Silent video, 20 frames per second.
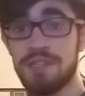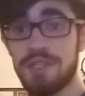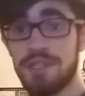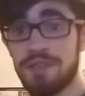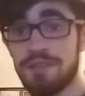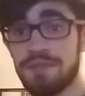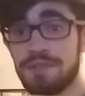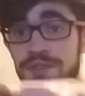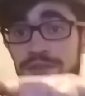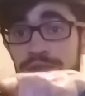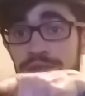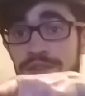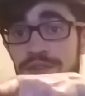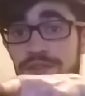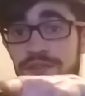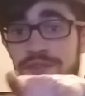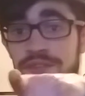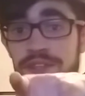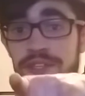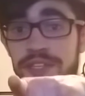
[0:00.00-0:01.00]
of sort
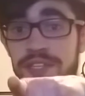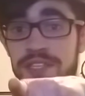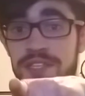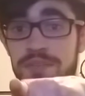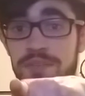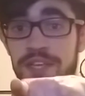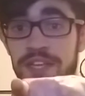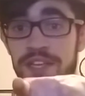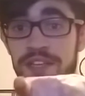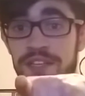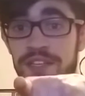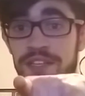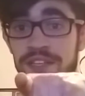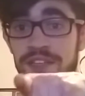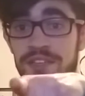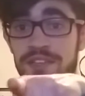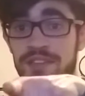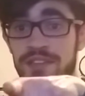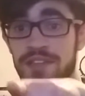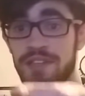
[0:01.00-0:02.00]
of expanding
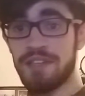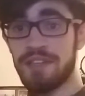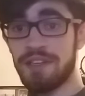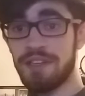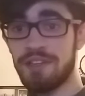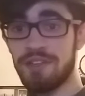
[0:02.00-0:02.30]
and